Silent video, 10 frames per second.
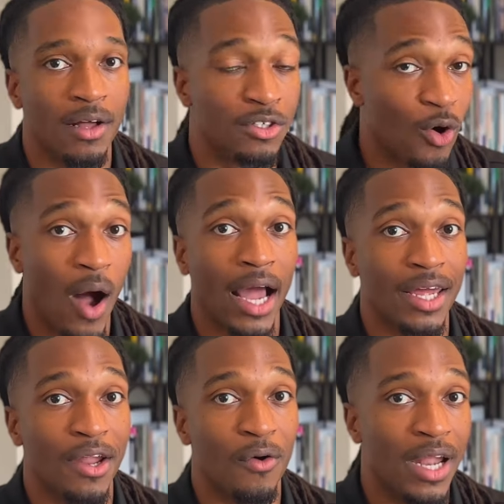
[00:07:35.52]
So I can
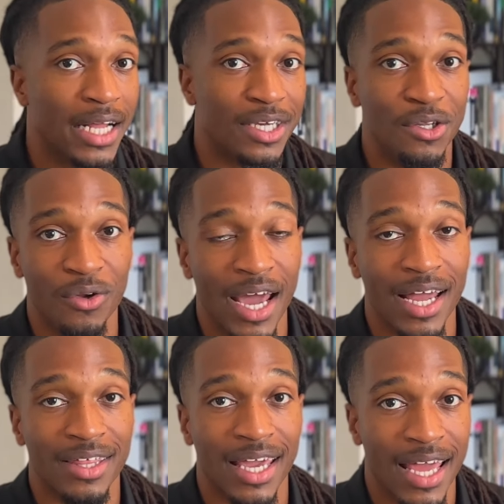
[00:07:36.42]
know not to do
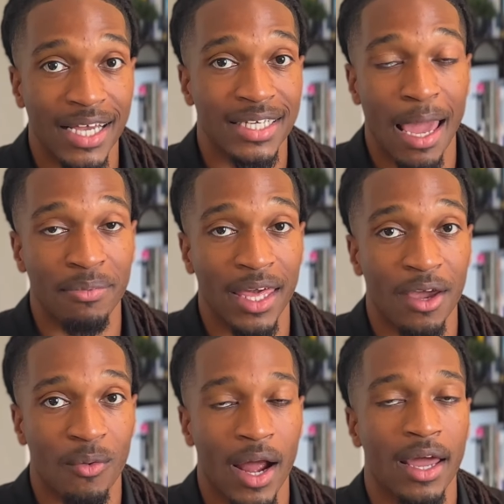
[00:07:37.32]
that thing, that same thing,
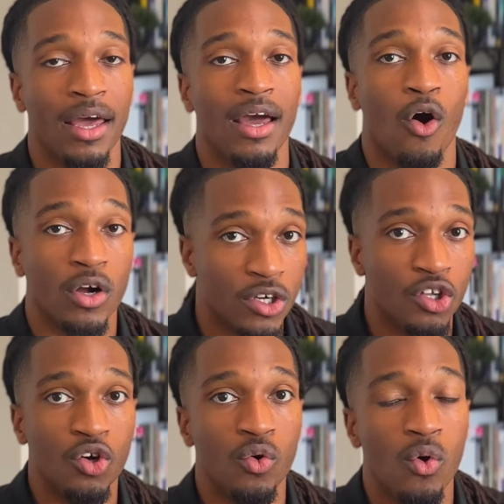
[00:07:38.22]
right? Or to
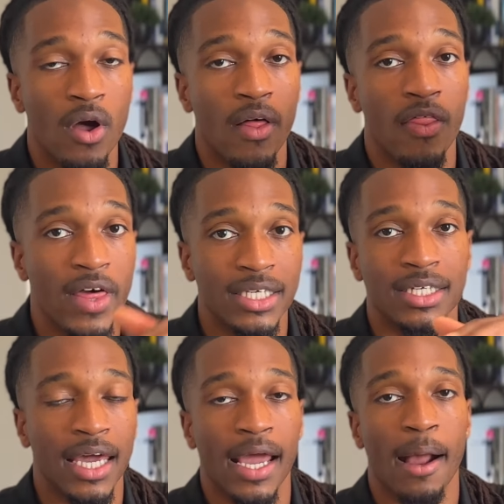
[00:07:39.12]
do this
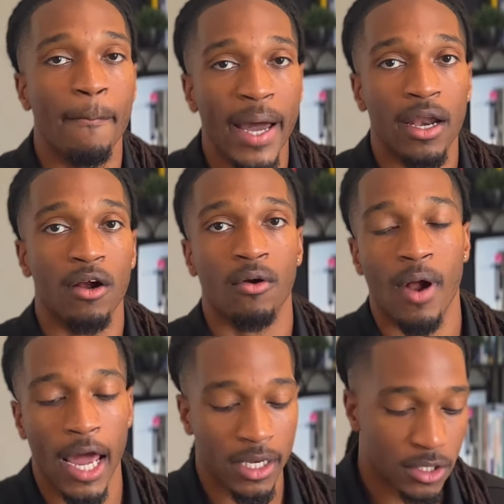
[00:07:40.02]
thing better,
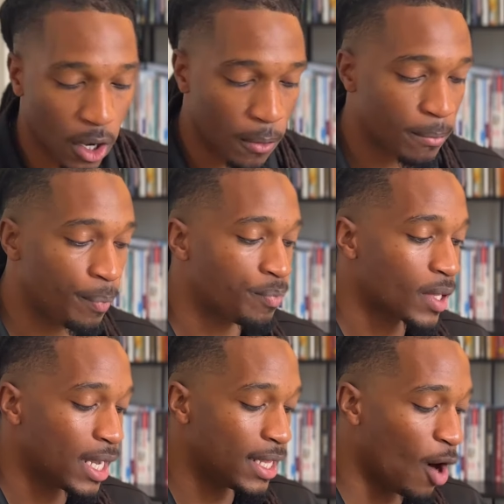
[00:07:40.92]
right? So
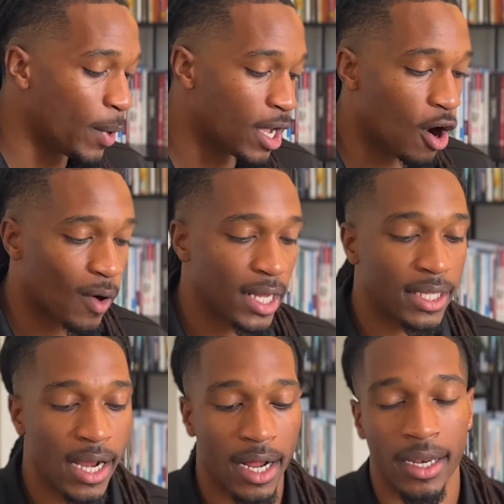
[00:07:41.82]
there we go right
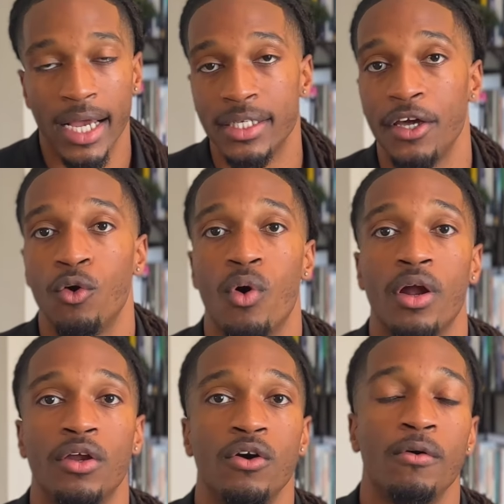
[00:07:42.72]
there. Next thing you want
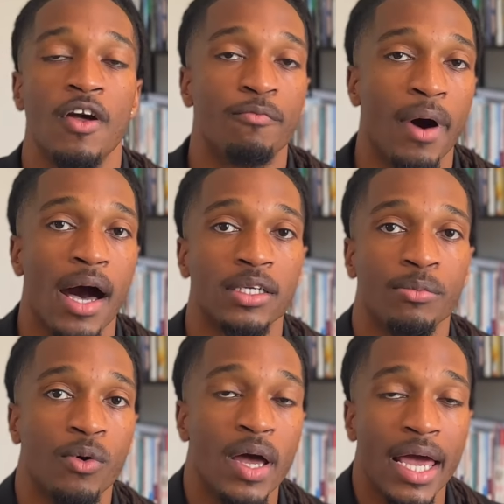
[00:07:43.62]
to do, if
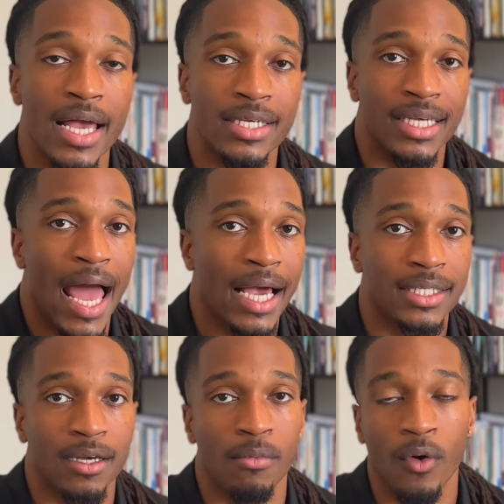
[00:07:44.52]
possible, is just ask
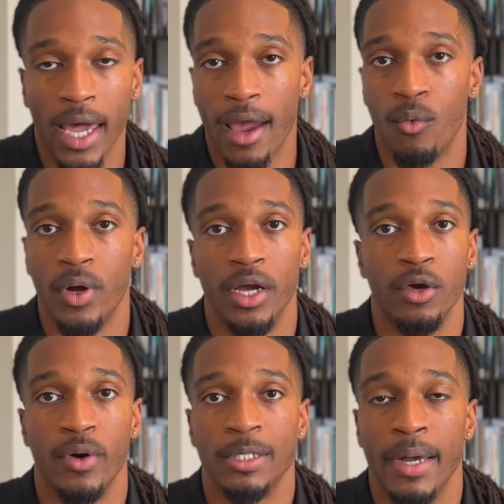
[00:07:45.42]
them, okay, when are
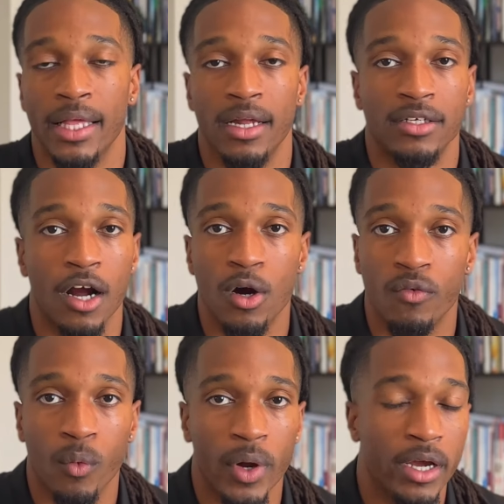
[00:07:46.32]
you expecting a
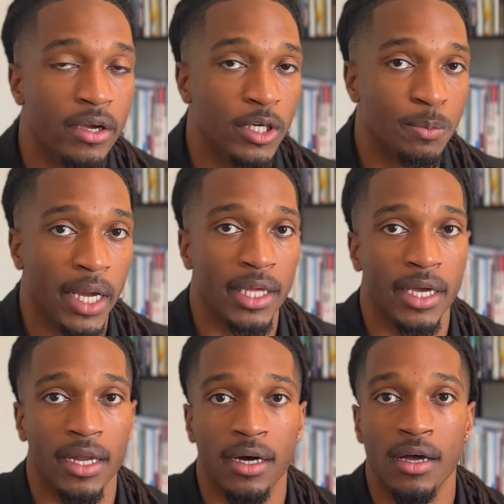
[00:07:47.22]
turnover? When are you expecting
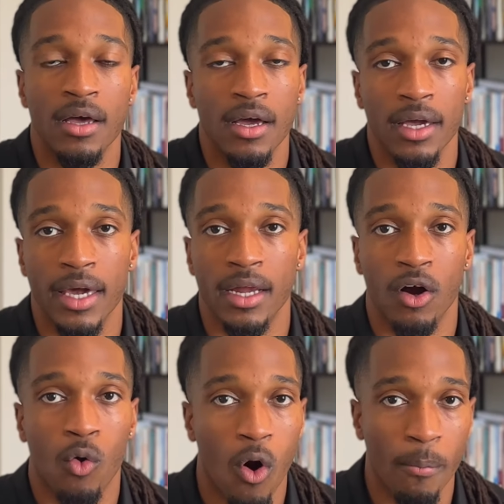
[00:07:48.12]
to get a
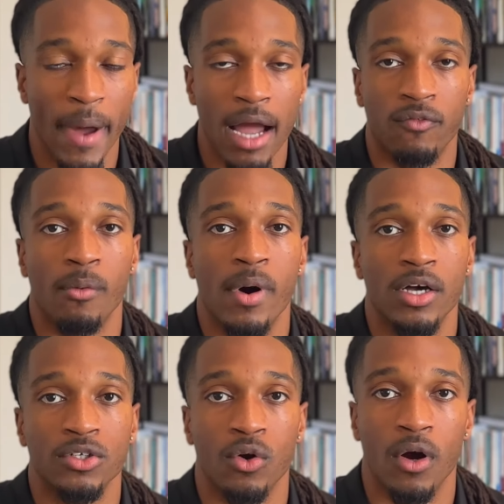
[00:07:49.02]
quote back from
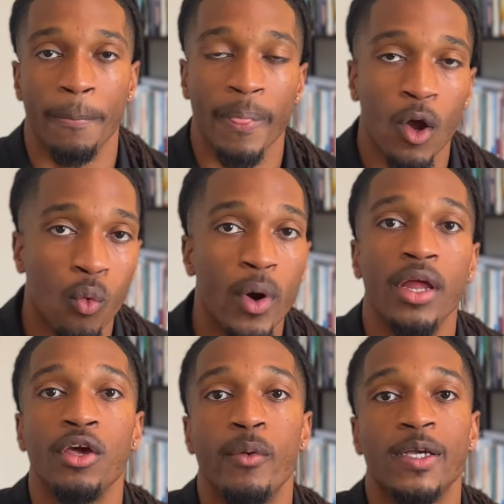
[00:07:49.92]
us? Or when are
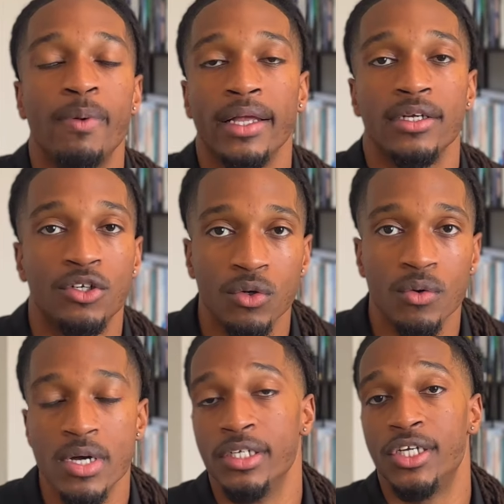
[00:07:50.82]
you expecting to
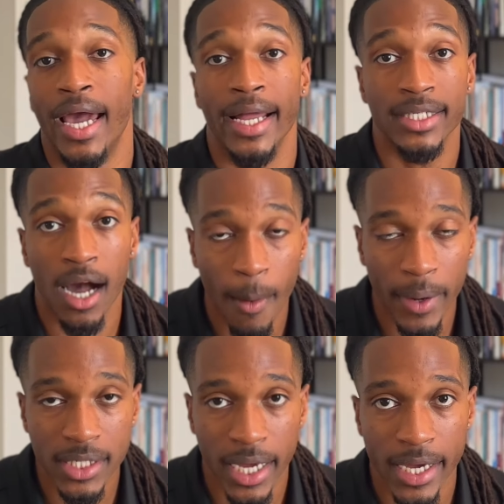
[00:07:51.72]
change
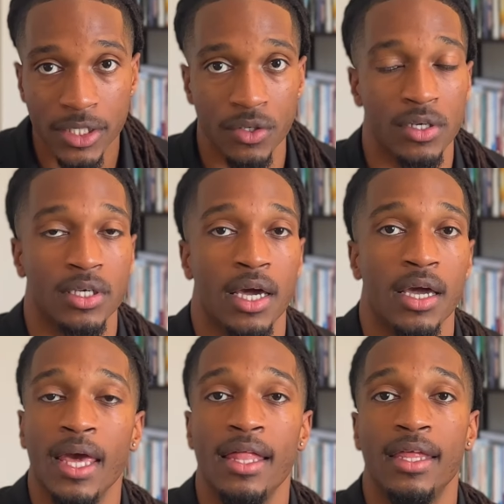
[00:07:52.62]
companies, I guess you can say.
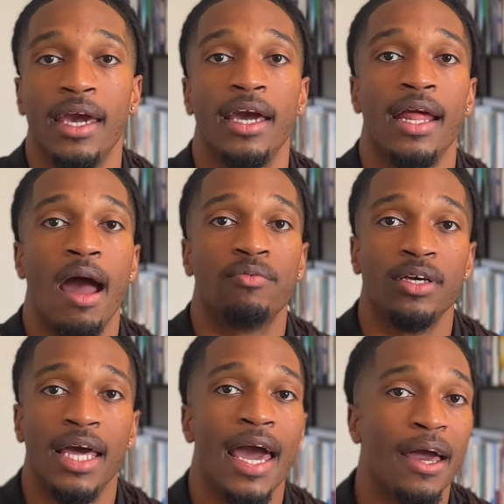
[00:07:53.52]
And then after
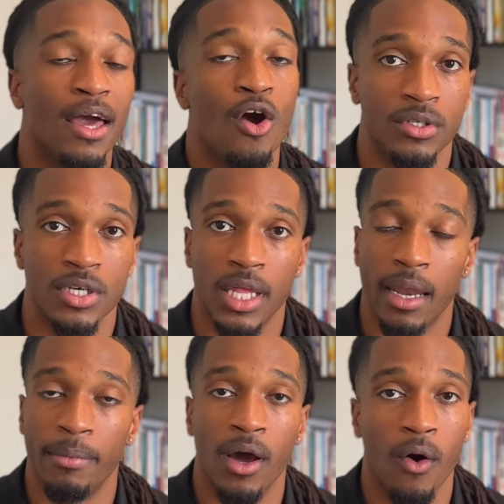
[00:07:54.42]
that, just let
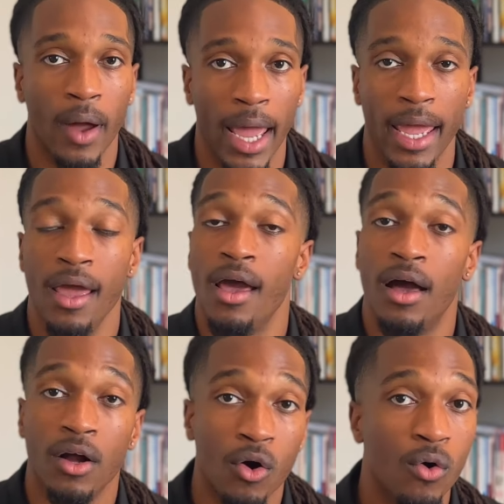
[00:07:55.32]
them know, hey,
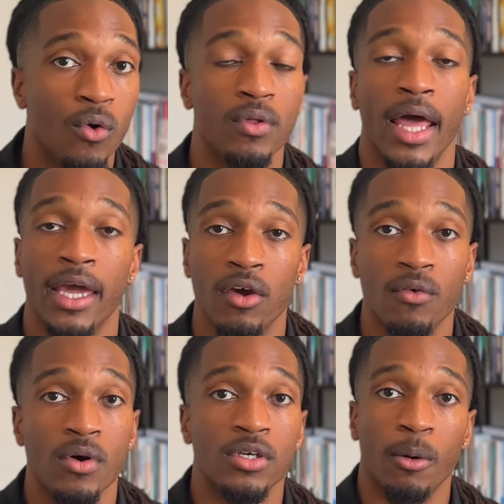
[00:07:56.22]
cool, thank
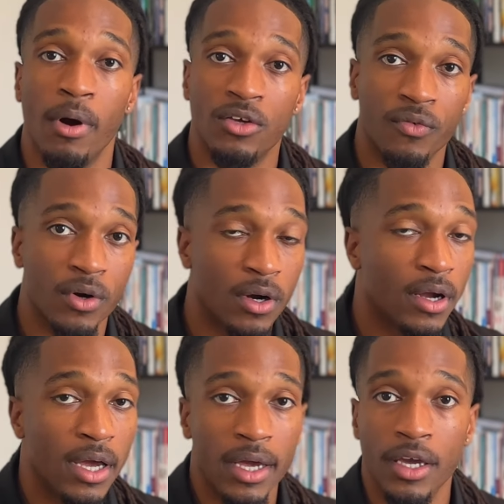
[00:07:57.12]
you so much for,
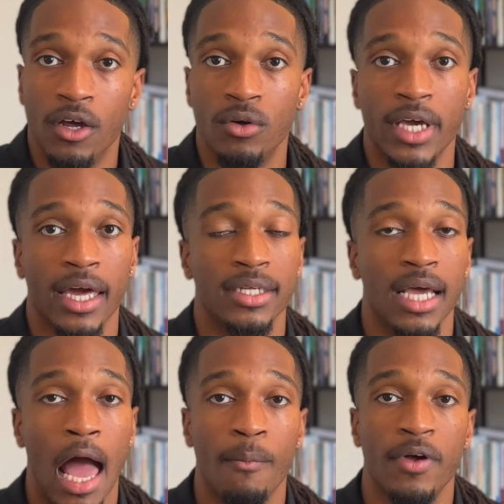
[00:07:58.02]
you know, taking the
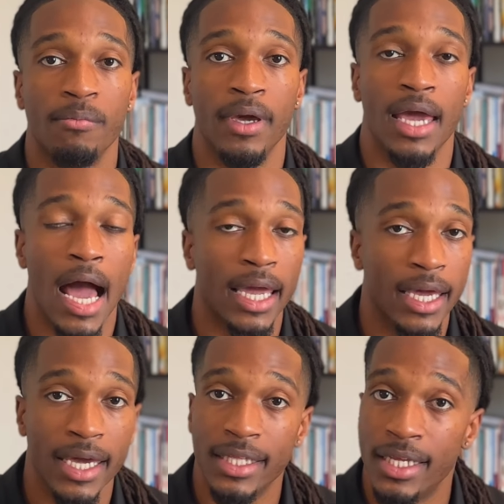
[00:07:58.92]
time with me. I can
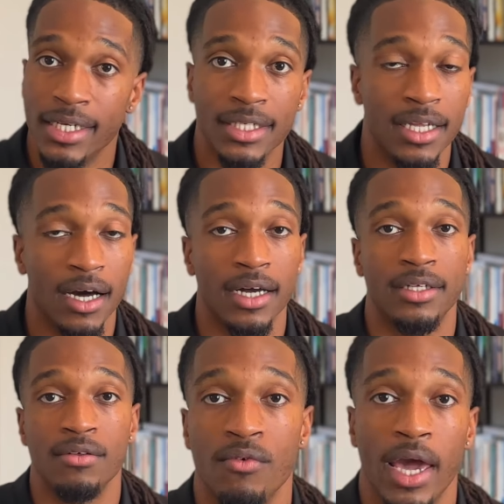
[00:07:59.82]
get this
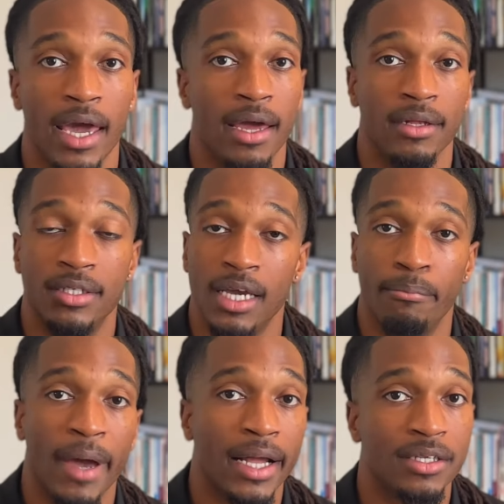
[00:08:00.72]
done and sent
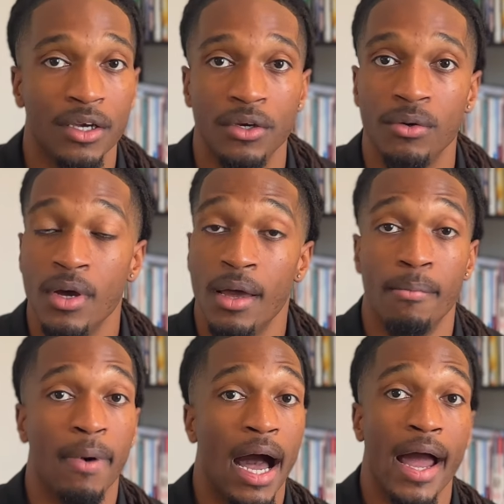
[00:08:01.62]
back to you
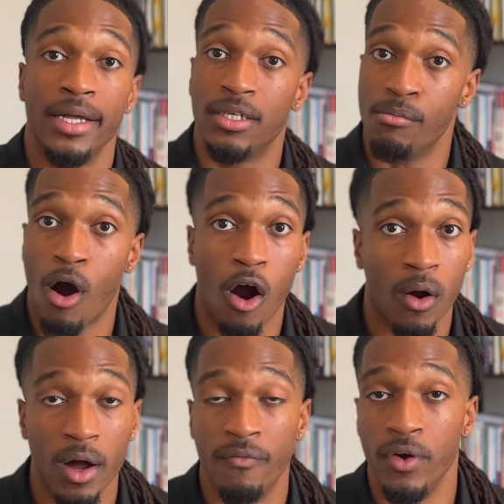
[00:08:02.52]
by
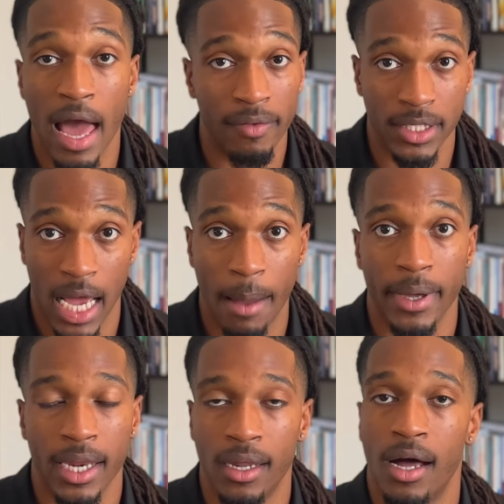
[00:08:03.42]
tomorrow if you have the time to
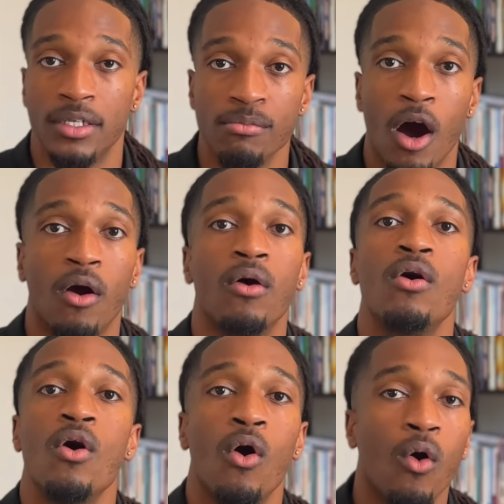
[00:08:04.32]
get it done
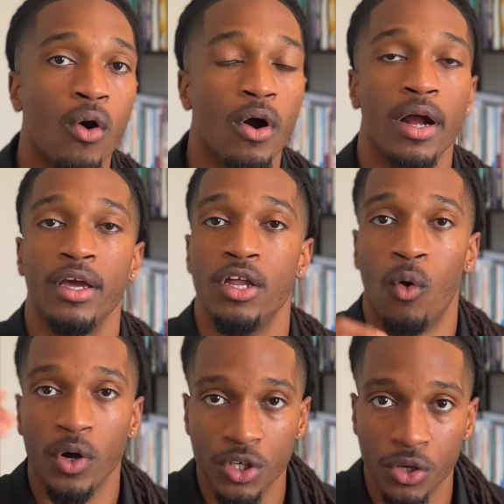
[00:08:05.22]
tomorrow, or, you know,
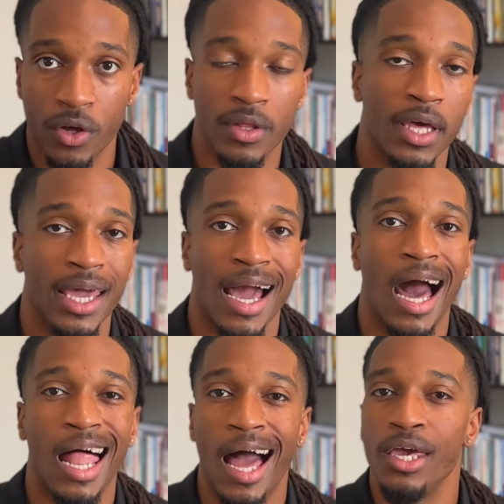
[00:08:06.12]
once you do your thing.
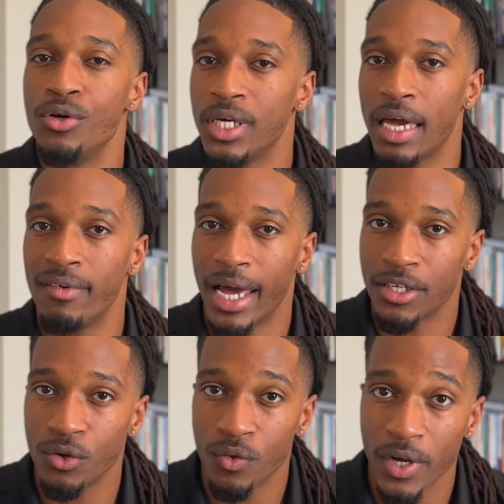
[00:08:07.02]
I usually give it like
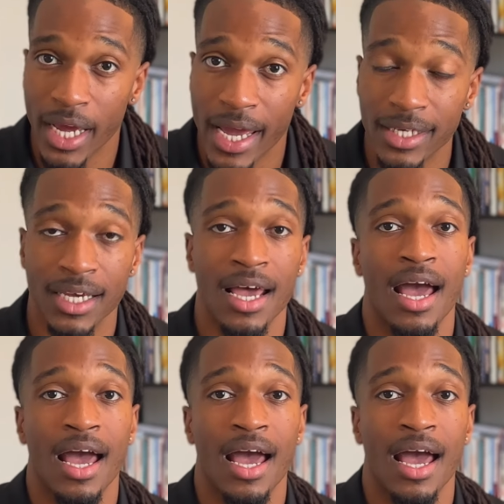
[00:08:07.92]
2 or 3 days.